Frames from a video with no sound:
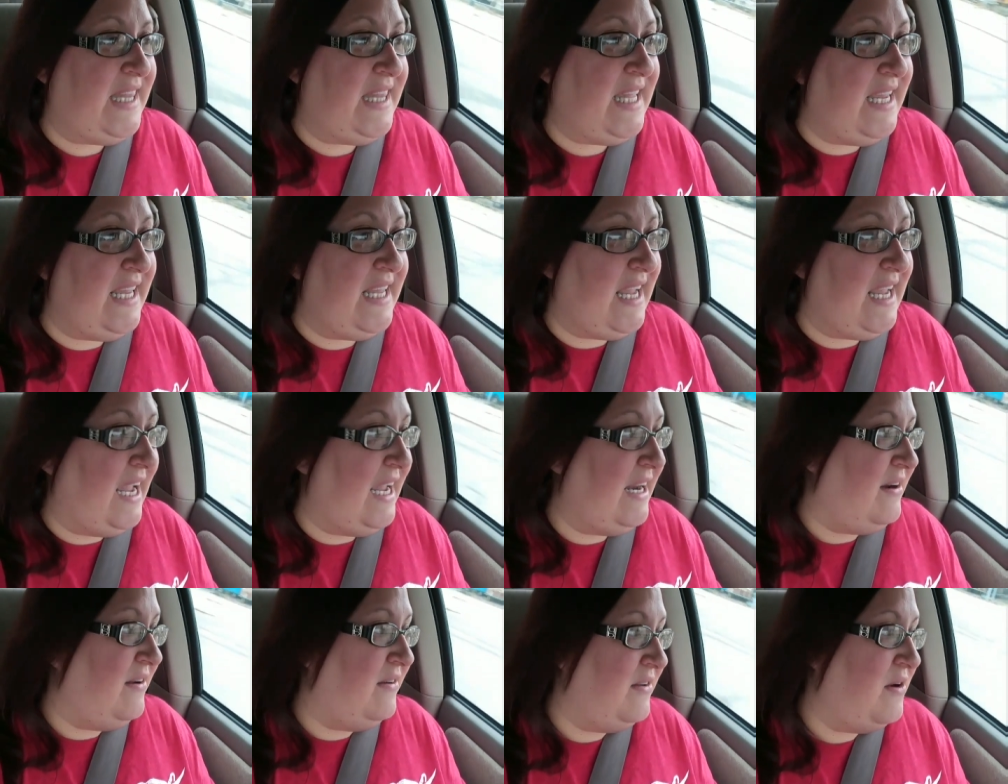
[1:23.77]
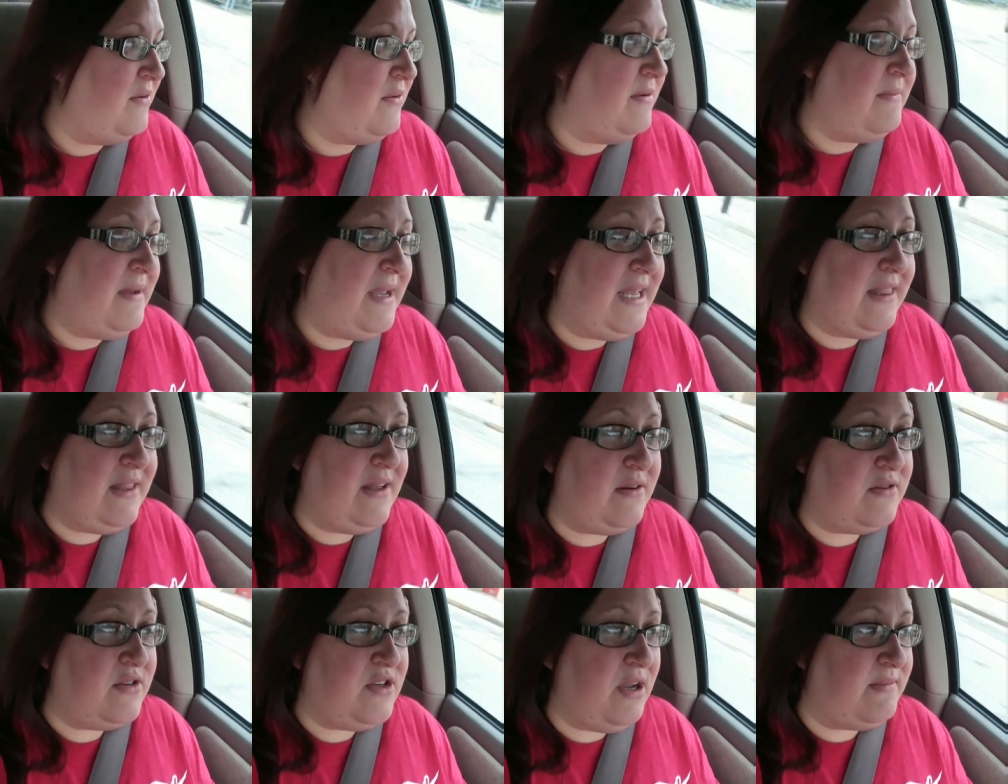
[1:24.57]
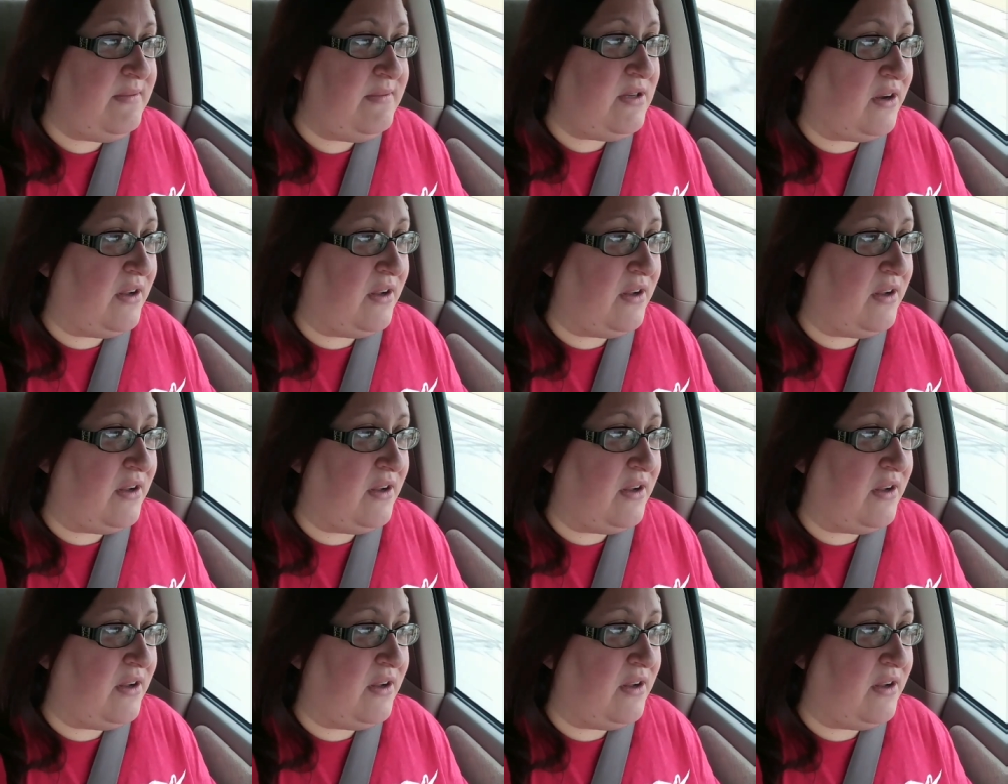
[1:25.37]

then I don't know what me and little Chubbs are